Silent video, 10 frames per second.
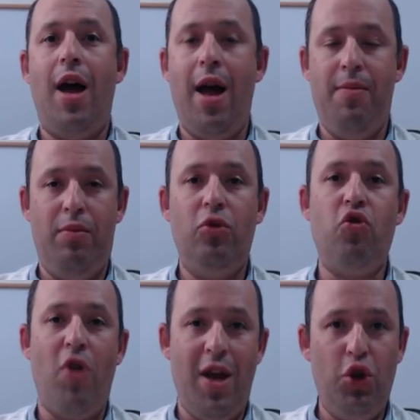I'm
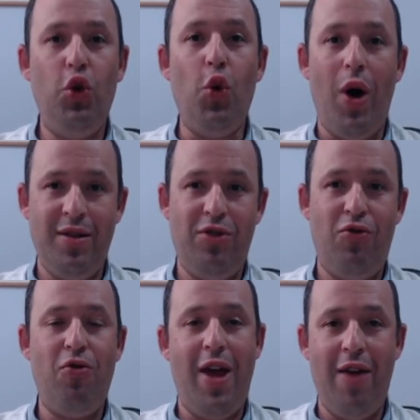trying to
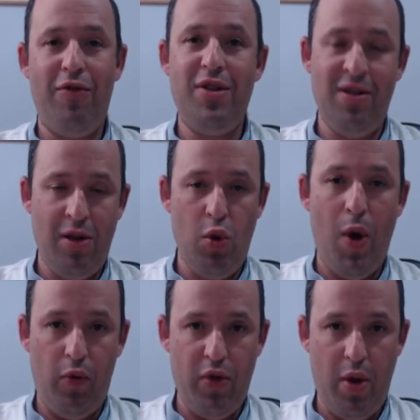answer every single
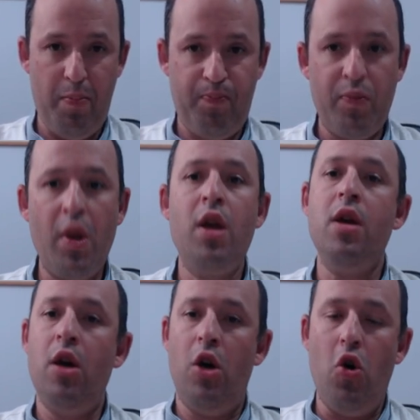one of them.
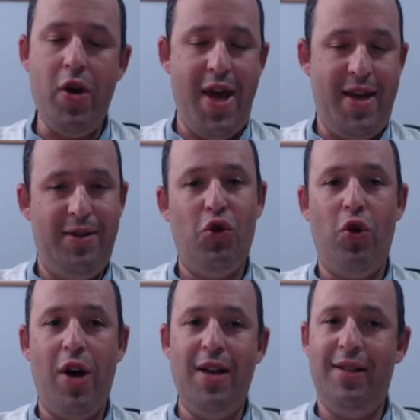Okay, so
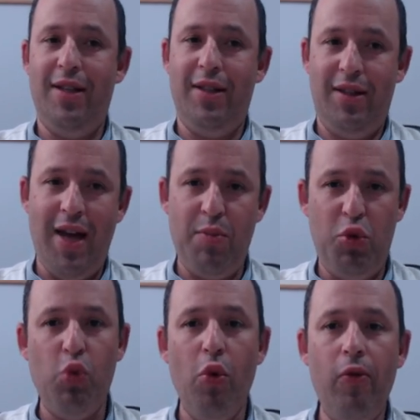guys, time
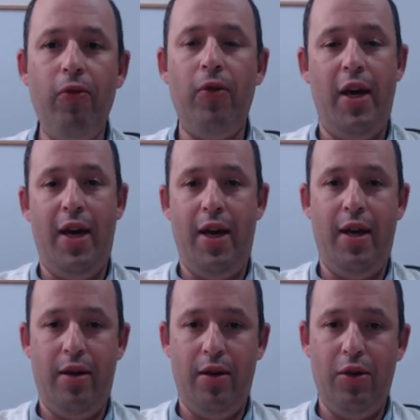to move
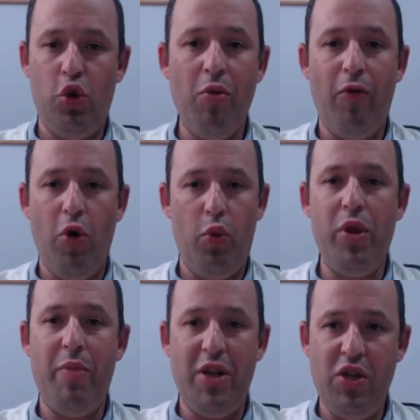on
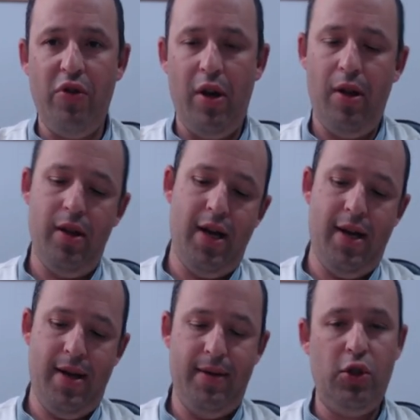with material.
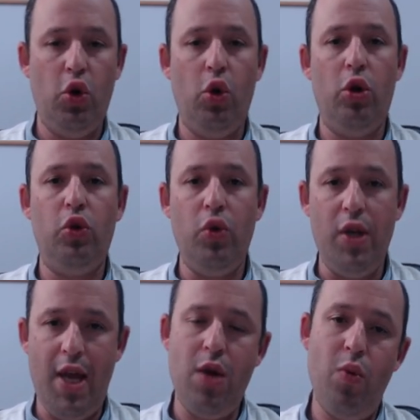So
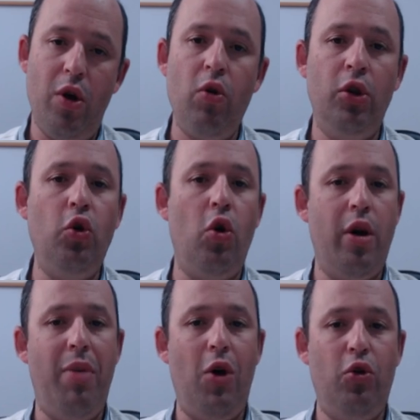today we're gonna talk
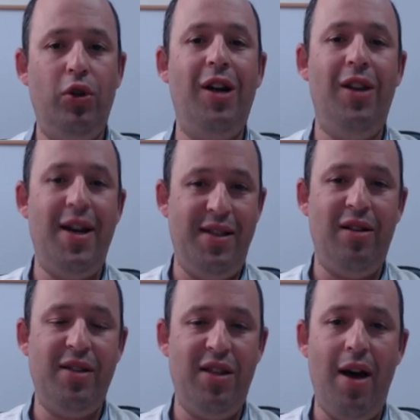about
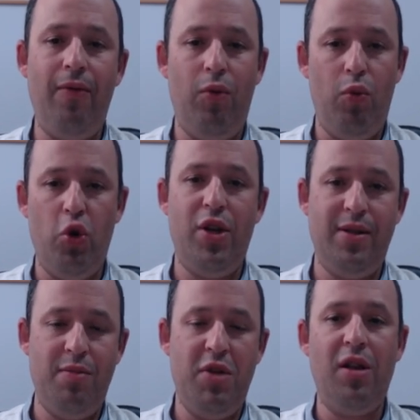Classical Slav. What
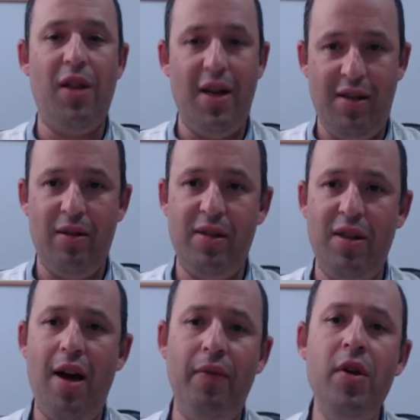does it mean, Classical
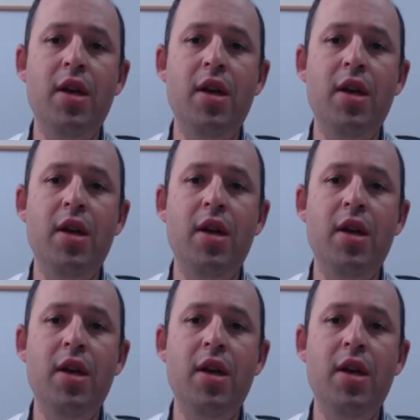Slav?